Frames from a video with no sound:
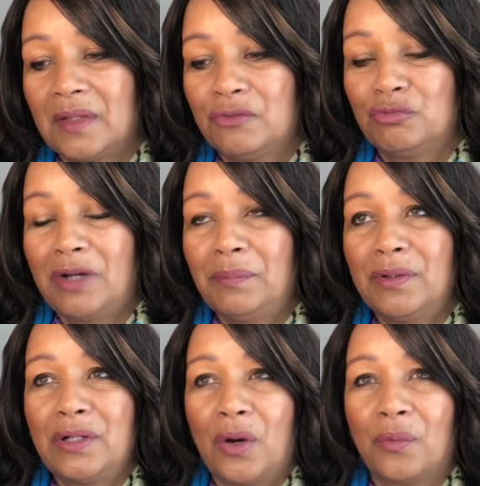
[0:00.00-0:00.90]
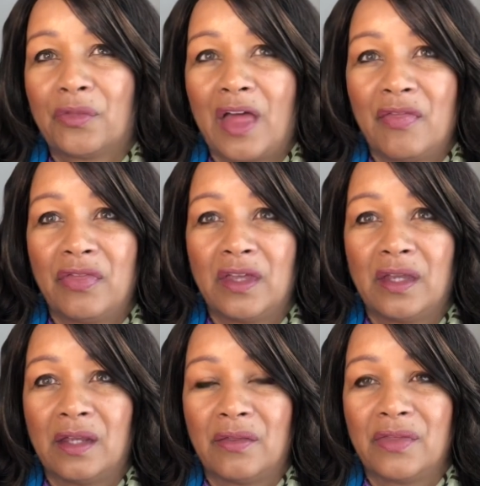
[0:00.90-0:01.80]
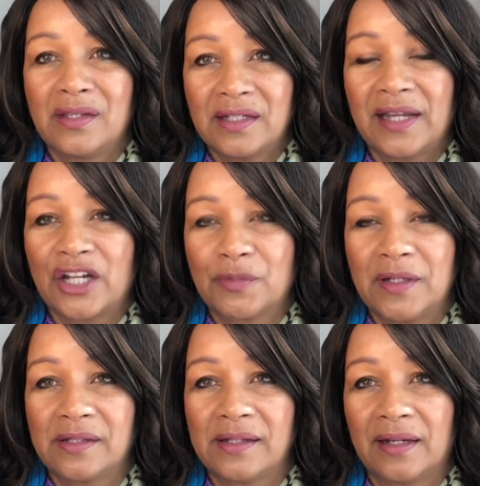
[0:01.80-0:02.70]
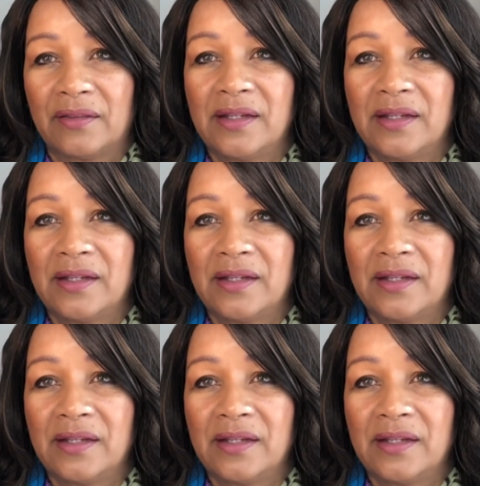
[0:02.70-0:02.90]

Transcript: Remember now that this attachment style,